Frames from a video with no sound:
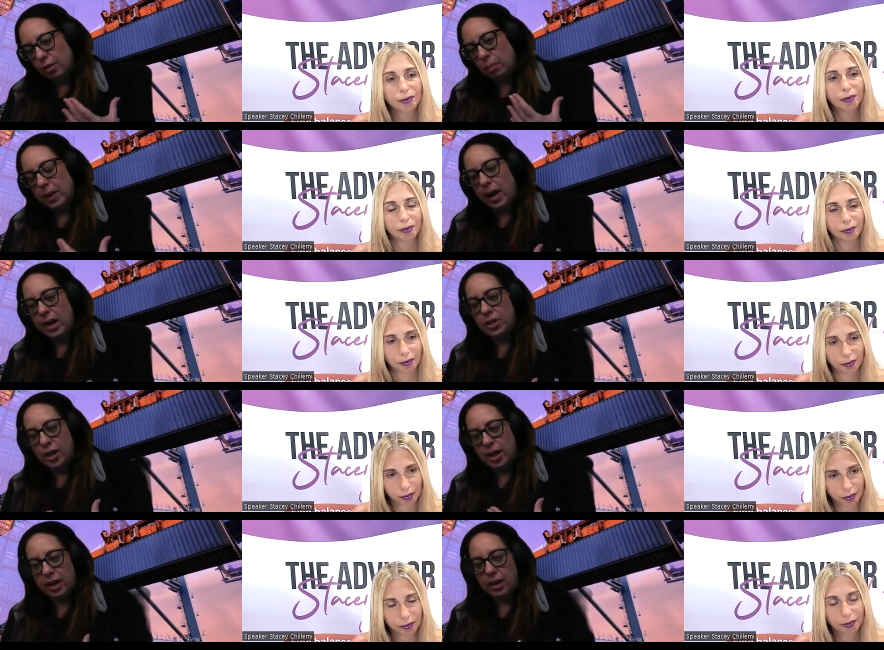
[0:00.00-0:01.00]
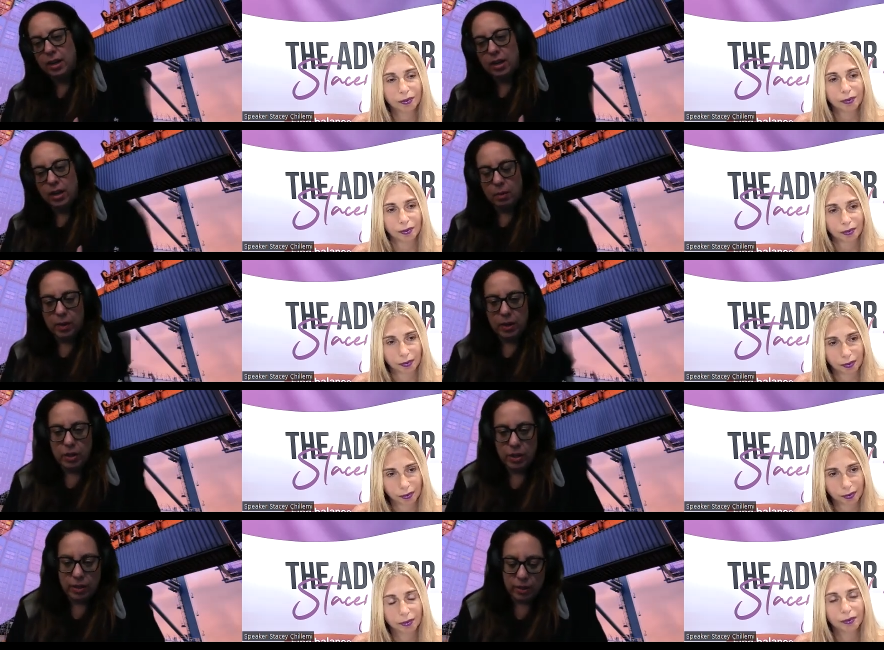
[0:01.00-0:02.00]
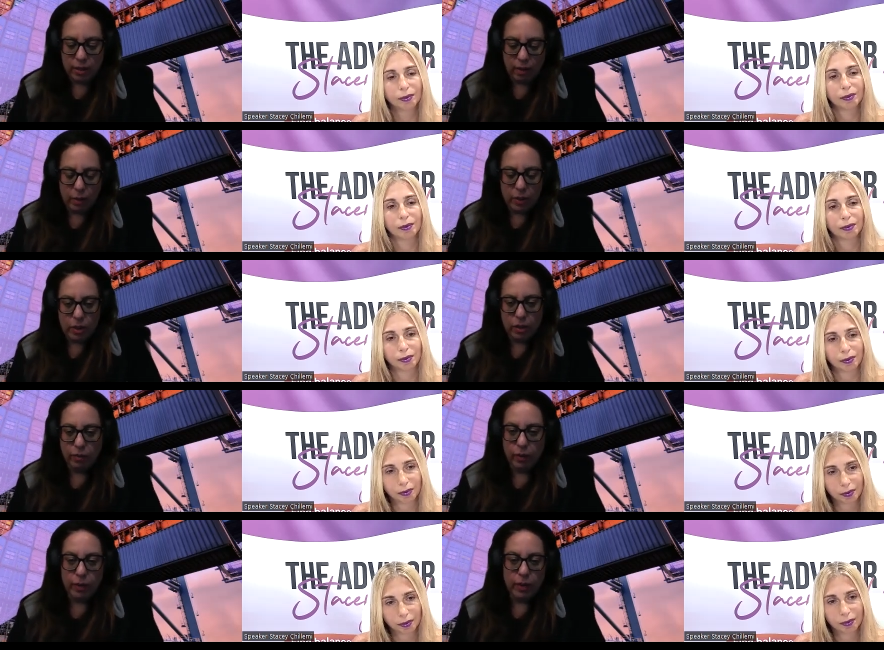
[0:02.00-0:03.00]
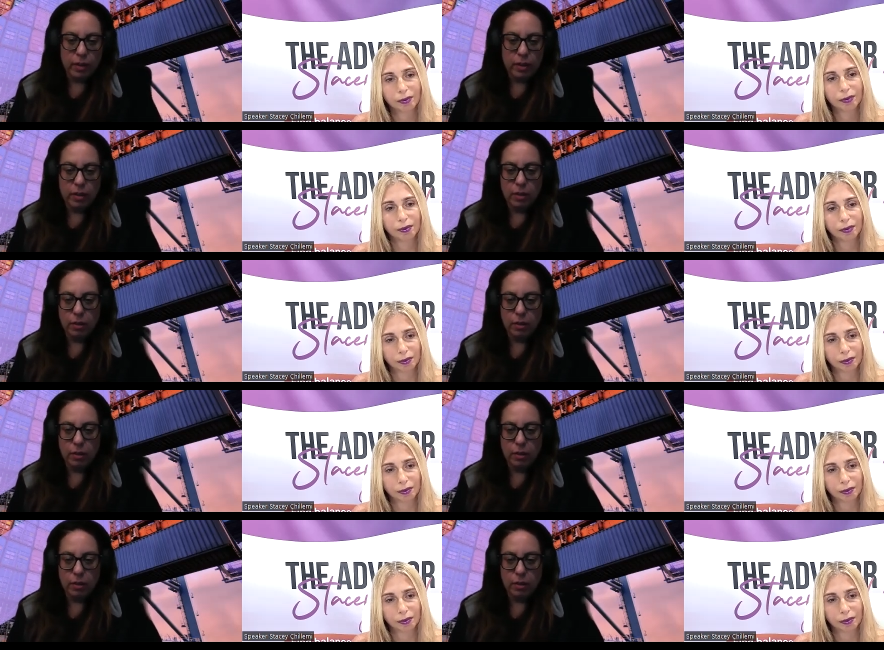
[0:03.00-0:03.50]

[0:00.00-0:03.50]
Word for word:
Speaker 1: a supply chain which is which is fluent